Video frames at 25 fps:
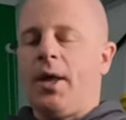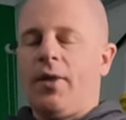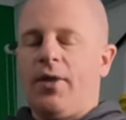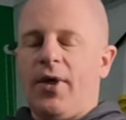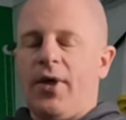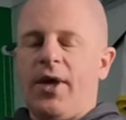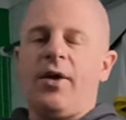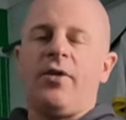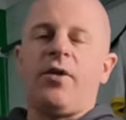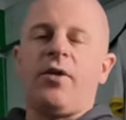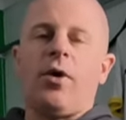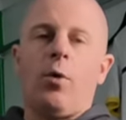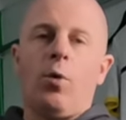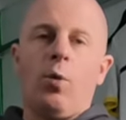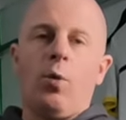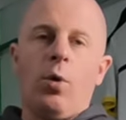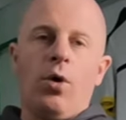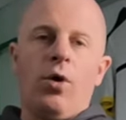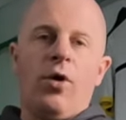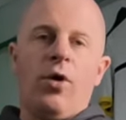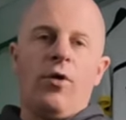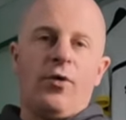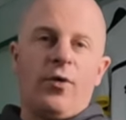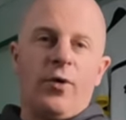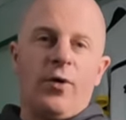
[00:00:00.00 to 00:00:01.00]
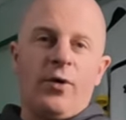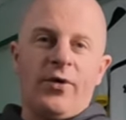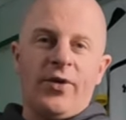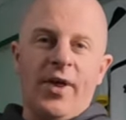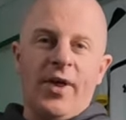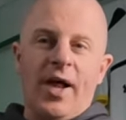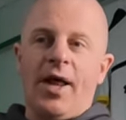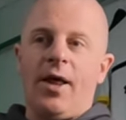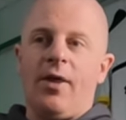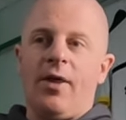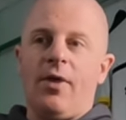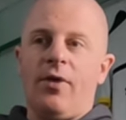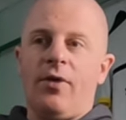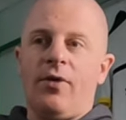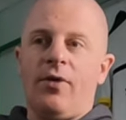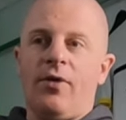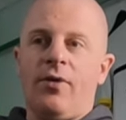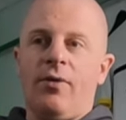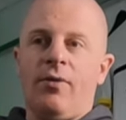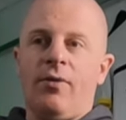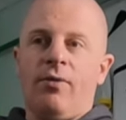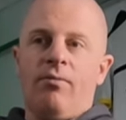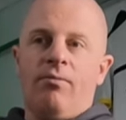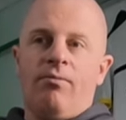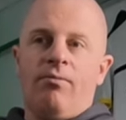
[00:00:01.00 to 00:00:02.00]
These are worth selling
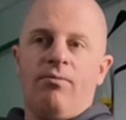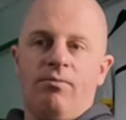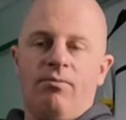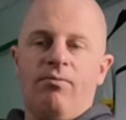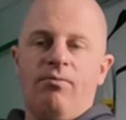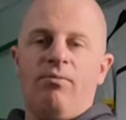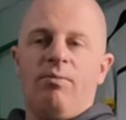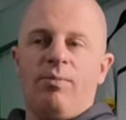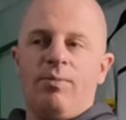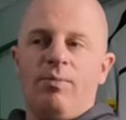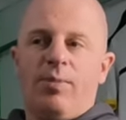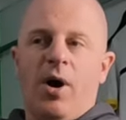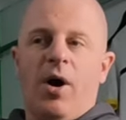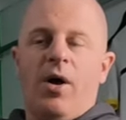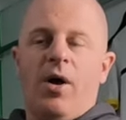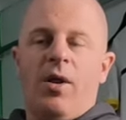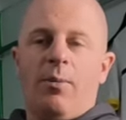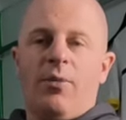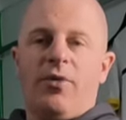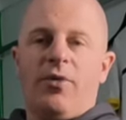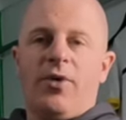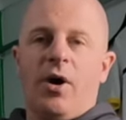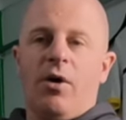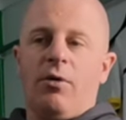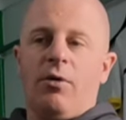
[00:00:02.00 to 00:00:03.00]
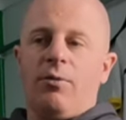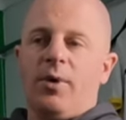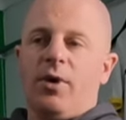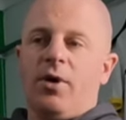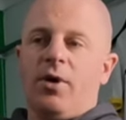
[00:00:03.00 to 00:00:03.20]
by themselves,